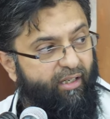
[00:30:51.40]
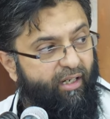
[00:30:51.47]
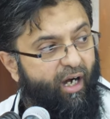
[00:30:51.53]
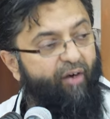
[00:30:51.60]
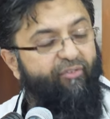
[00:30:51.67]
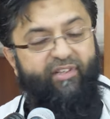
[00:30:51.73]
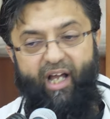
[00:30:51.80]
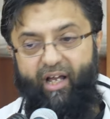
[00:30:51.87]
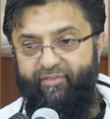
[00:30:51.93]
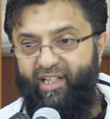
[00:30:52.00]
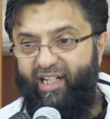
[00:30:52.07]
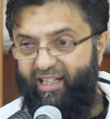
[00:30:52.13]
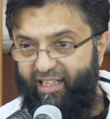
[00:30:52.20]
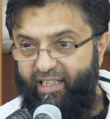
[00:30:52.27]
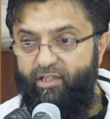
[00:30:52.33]
after having
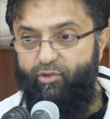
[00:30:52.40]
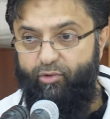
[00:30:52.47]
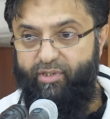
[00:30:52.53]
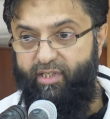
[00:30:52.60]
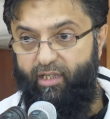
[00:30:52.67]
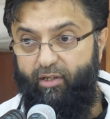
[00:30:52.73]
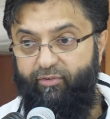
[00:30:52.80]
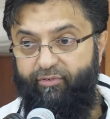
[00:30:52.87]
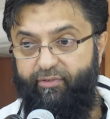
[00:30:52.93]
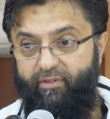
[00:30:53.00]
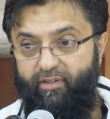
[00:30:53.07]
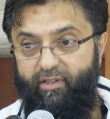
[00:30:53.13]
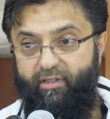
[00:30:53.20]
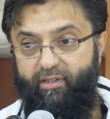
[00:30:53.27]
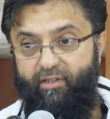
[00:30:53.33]
cleaned yourself
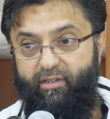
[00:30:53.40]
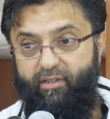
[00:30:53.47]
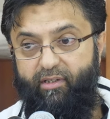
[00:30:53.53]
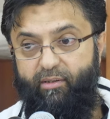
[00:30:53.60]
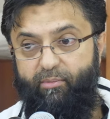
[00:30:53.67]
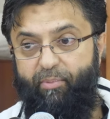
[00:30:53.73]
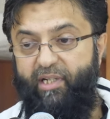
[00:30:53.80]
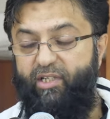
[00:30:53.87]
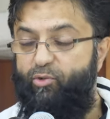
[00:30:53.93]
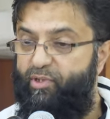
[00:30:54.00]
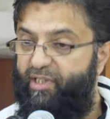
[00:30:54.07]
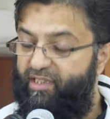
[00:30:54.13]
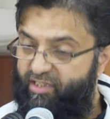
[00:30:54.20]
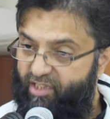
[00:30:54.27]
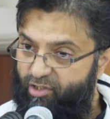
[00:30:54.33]
by
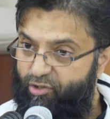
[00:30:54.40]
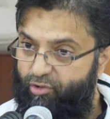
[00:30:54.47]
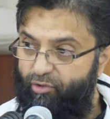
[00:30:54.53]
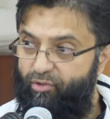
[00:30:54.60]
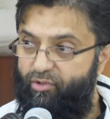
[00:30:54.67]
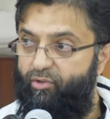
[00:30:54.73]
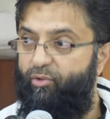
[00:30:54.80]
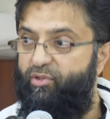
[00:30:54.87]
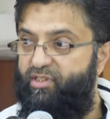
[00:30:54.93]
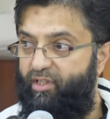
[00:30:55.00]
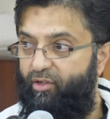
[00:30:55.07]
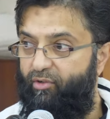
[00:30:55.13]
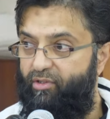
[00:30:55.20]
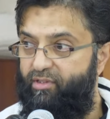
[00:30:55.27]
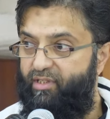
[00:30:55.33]
using tissues or
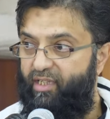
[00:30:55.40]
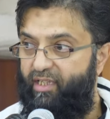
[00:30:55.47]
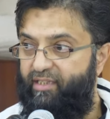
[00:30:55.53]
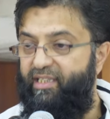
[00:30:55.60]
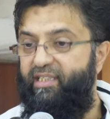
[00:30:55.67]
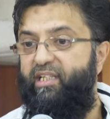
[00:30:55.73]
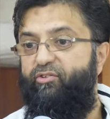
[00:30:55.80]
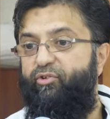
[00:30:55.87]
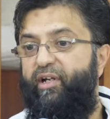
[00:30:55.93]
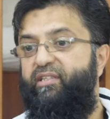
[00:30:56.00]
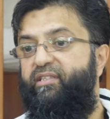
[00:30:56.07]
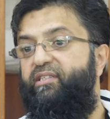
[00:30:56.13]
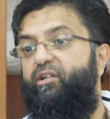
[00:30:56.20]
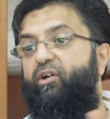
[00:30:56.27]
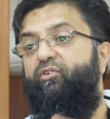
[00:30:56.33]
stones, then the
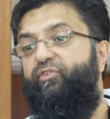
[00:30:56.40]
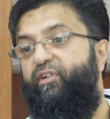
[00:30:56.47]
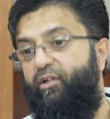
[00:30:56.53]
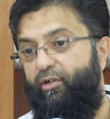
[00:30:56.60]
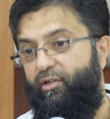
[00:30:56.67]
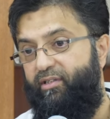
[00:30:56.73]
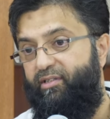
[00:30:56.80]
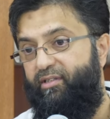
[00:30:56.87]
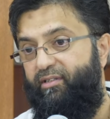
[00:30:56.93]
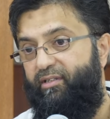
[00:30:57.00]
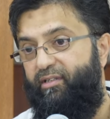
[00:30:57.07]
trace is overlooked.